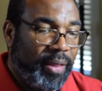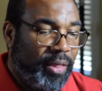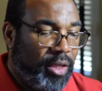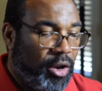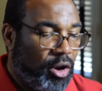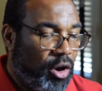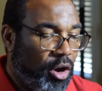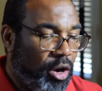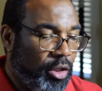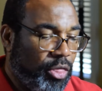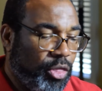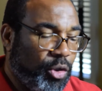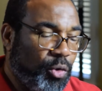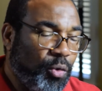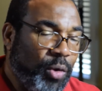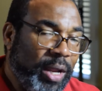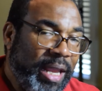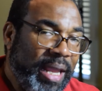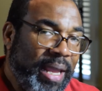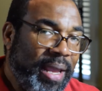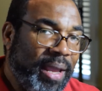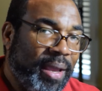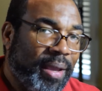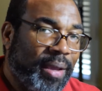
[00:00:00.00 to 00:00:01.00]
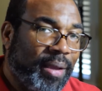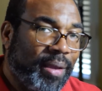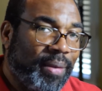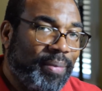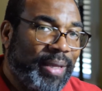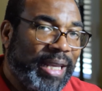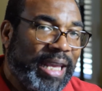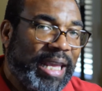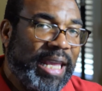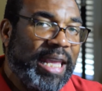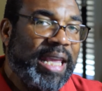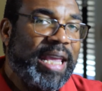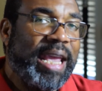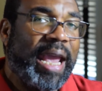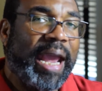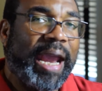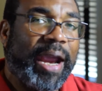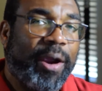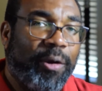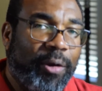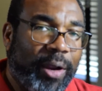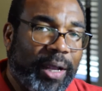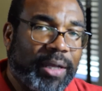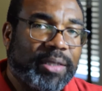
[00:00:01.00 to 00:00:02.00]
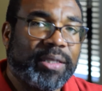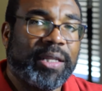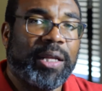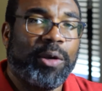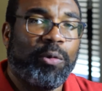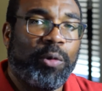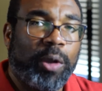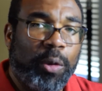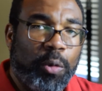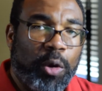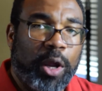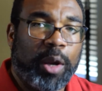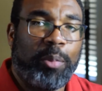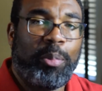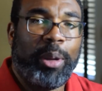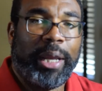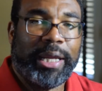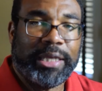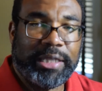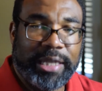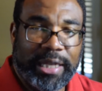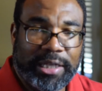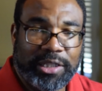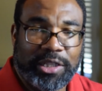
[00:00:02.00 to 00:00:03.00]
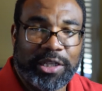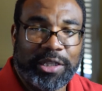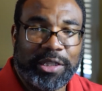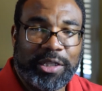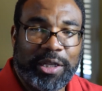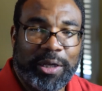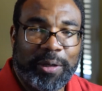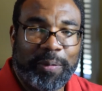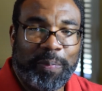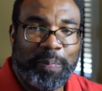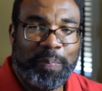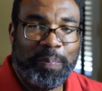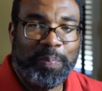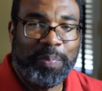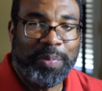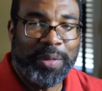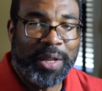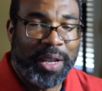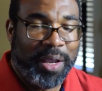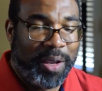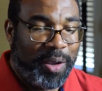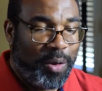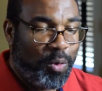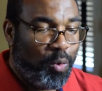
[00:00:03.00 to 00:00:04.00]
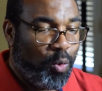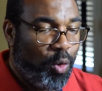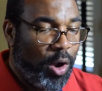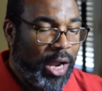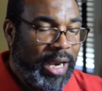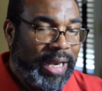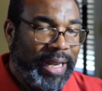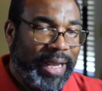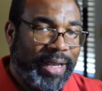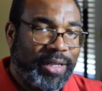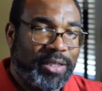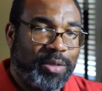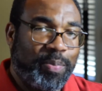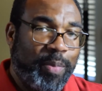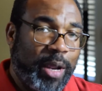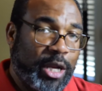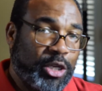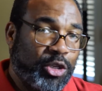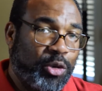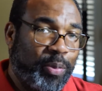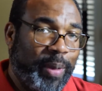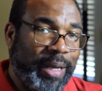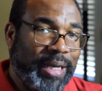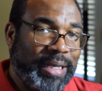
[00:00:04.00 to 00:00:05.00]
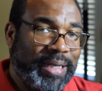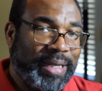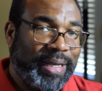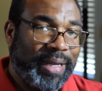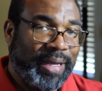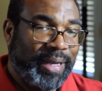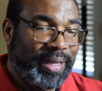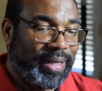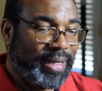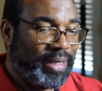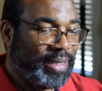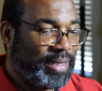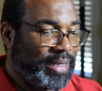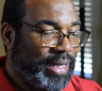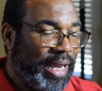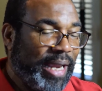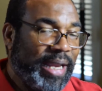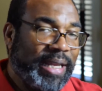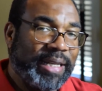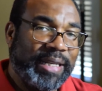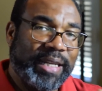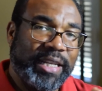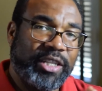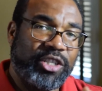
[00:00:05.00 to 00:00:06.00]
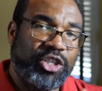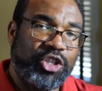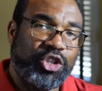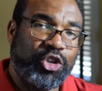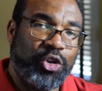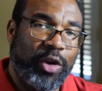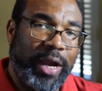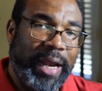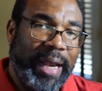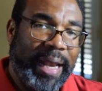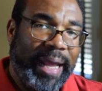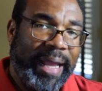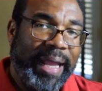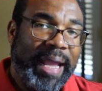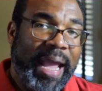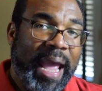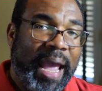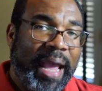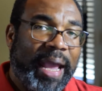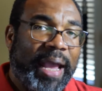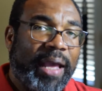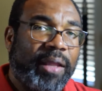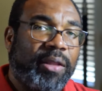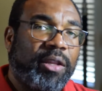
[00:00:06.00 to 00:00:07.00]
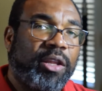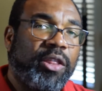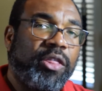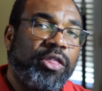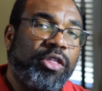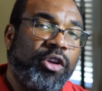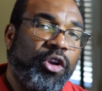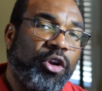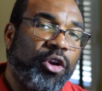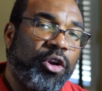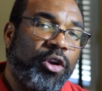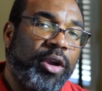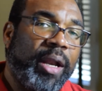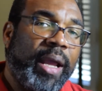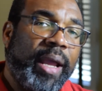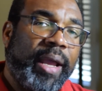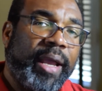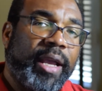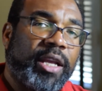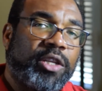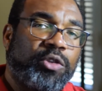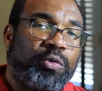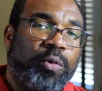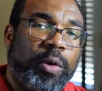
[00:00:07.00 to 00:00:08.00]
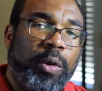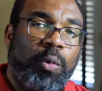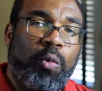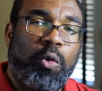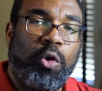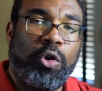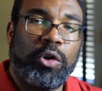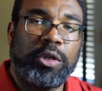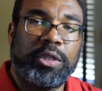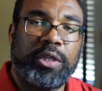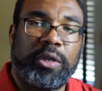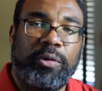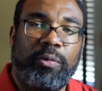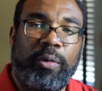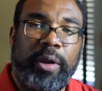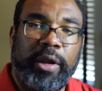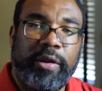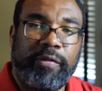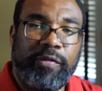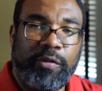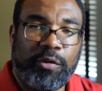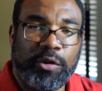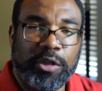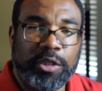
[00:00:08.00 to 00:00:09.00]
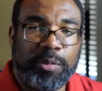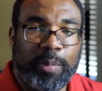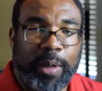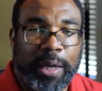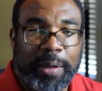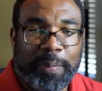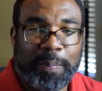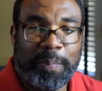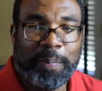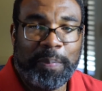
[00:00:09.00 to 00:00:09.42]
There are three key areas that we want to pay attention to. One is measurement, the second is training, and the third is rewards and reinforcement.